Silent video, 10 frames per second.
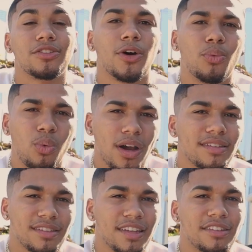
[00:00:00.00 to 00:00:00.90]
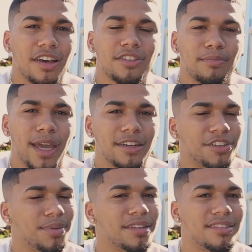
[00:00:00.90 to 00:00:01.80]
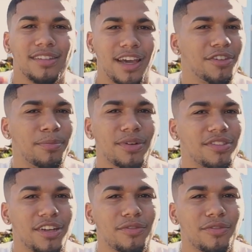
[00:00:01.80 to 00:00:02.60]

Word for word: So what sense does it make to spend 70%